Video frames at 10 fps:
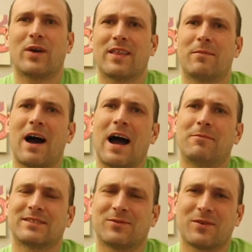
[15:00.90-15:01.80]
way the
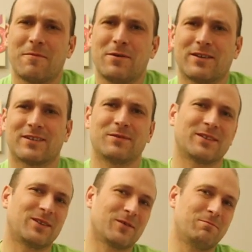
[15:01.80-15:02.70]
arms look in the pictures
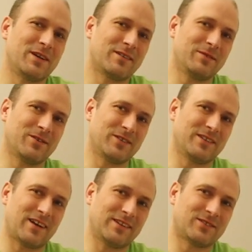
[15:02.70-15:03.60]
because it look bigger because
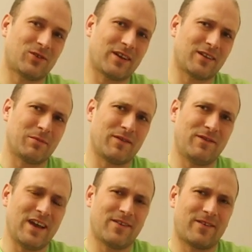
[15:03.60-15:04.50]
I still like a little bit of
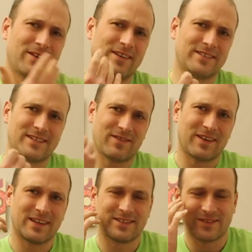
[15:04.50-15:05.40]
fat on it and stuff
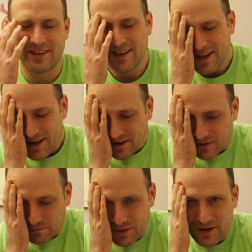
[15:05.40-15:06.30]
like that. So
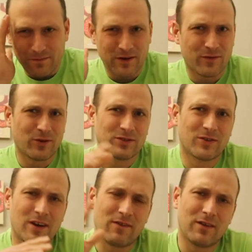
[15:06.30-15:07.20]
looking bigger, but of course you're
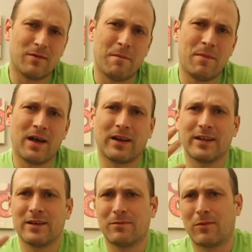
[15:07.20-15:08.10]
gonna have a little bit of
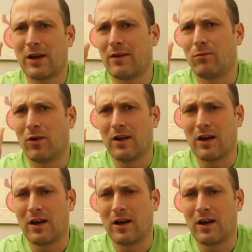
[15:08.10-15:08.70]
belly, I have more